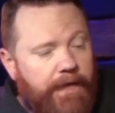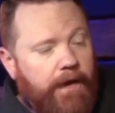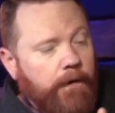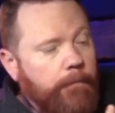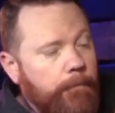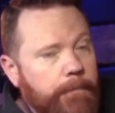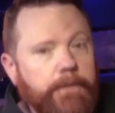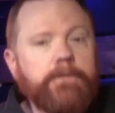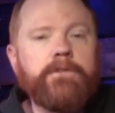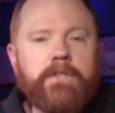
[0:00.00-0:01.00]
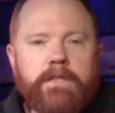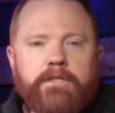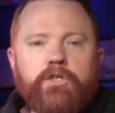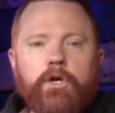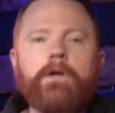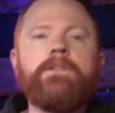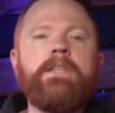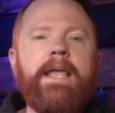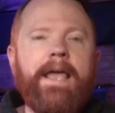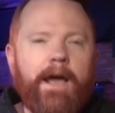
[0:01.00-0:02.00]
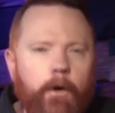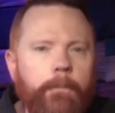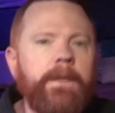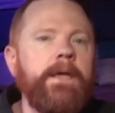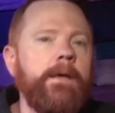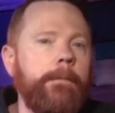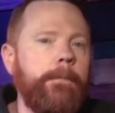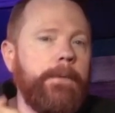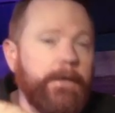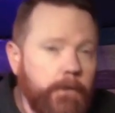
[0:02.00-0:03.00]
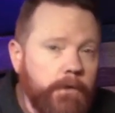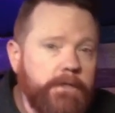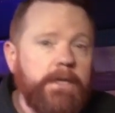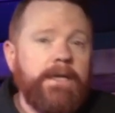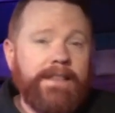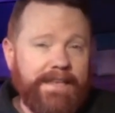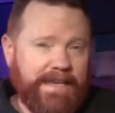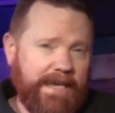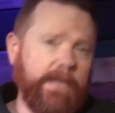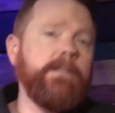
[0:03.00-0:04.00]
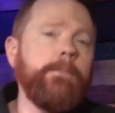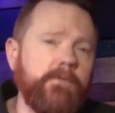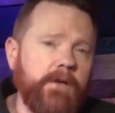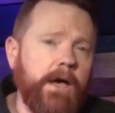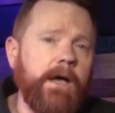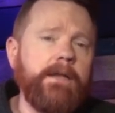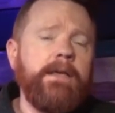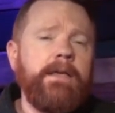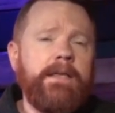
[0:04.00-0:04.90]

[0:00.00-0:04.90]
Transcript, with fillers: are builders in the church. They help build the kingdom of God.